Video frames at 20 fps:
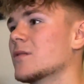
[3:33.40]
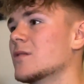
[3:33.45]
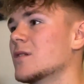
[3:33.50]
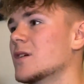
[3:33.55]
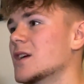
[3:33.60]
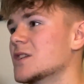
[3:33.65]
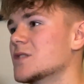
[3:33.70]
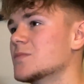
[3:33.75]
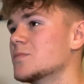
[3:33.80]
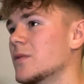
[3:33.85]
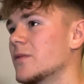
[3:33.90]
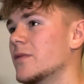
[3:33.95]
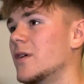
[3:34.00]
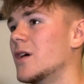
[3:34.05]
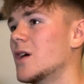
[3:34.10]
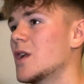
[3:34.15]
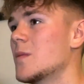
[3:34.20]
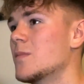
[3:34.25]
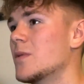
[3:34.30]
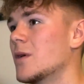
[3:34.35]
is
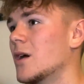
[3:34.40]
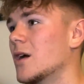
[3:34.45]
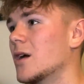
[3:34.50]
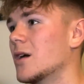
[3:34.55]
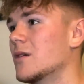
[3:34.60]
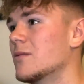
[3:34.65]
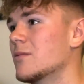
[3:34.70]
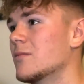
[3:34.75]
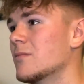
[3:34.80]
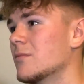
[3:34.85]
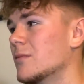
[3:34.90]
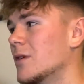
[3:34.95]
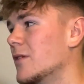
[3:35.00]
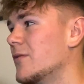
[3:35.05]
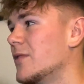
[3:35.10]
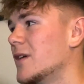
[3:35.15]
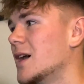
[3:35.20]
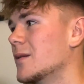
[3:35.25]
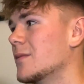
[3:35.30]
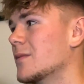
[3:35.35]
provided by my
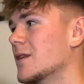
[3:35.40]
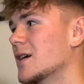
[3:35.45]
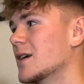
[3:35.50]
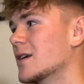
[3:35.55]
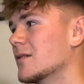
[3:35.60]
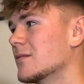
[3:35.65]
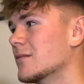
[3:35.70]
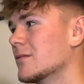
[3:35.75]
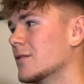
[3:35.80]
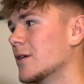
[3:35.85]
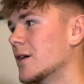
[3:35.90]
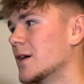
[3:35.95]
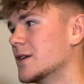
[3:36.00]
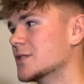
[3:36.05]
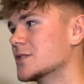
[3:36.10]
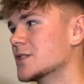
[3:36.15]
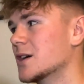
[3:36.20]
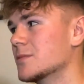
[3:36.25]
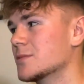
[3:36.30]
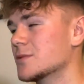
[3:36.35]
family, like
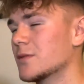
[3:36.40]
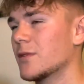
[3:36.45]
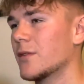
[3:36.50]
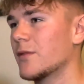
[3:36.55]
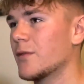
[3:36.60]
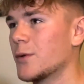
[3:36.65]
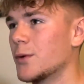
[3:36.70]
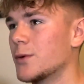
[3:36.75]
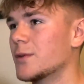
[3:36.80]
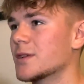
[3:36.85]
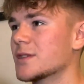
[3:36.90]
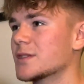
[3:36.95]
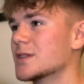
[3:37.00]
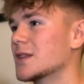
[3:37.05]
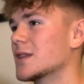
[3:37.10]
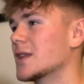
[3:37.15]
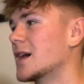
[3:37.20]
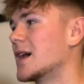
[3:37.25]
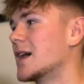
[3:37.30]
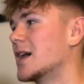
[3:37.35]
in terms of the food that's
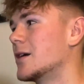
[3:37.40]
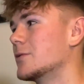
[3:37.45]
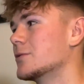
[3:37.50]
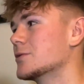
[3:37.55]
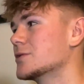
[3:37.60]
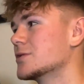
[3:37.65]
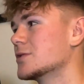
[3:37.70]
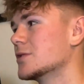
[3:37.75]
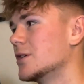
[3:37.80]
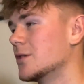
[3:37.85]
in the house.